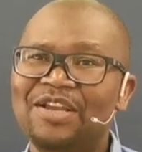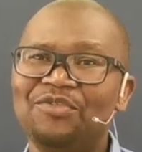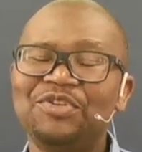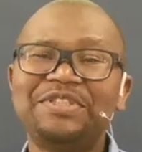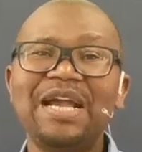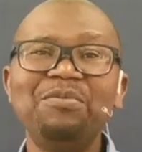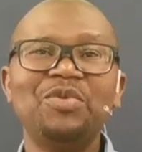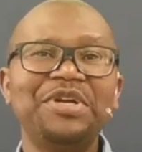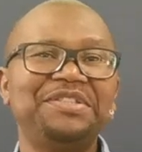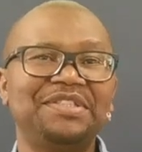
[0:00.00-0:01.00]
For some
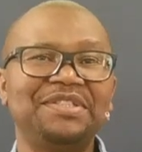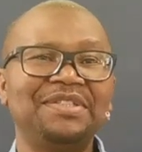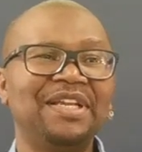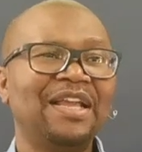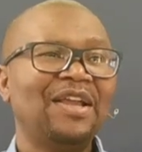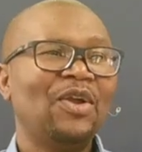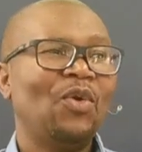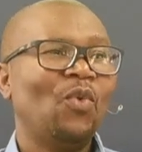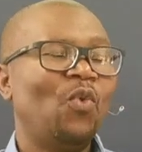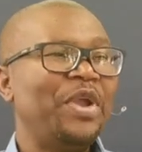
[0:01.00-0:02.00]
reason,
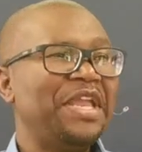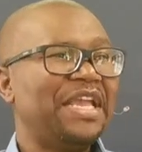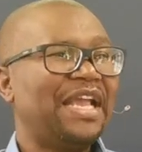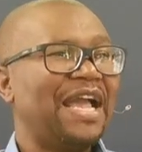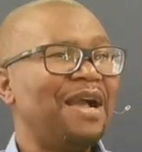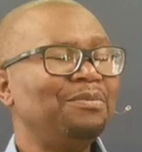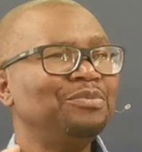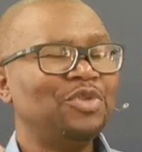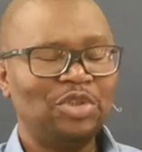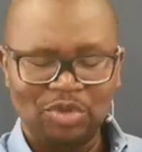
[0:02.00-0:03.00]
we
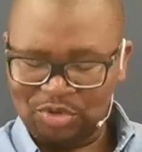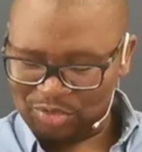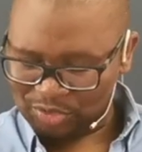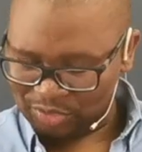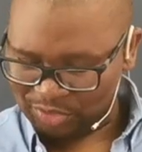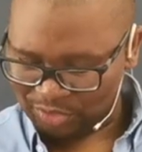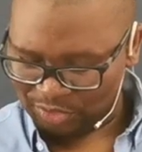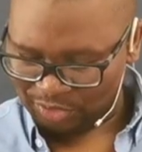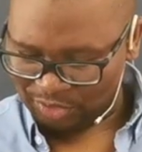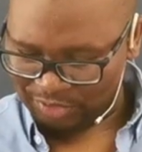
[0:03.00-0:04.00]
come to
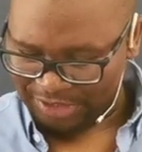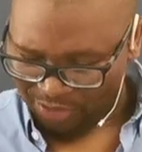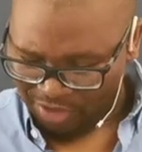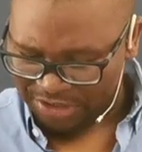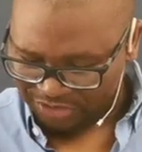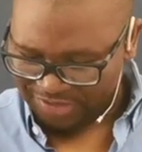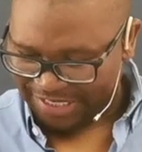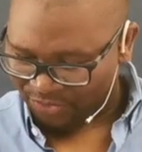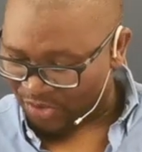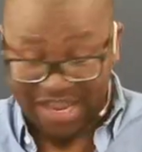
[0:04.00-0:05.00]
the knowledge
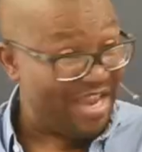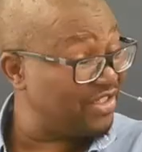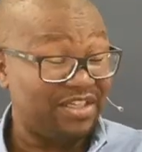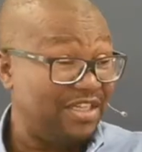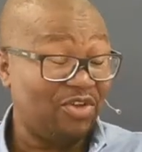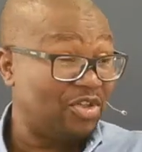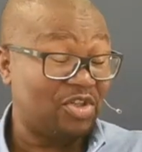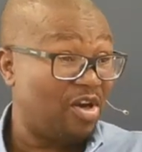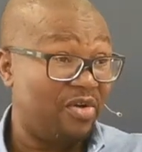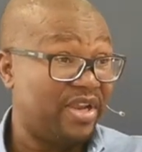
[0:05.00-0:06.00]
that we're actually
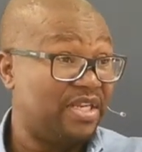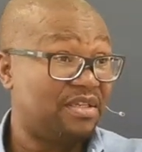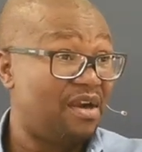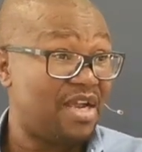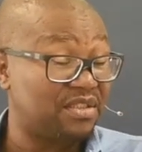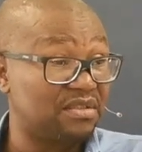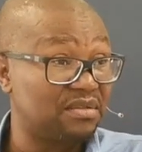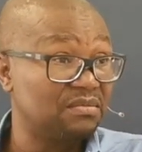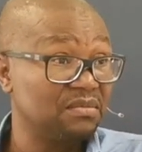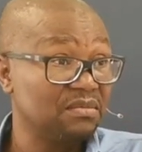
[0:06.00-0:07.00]
not growing in Christ.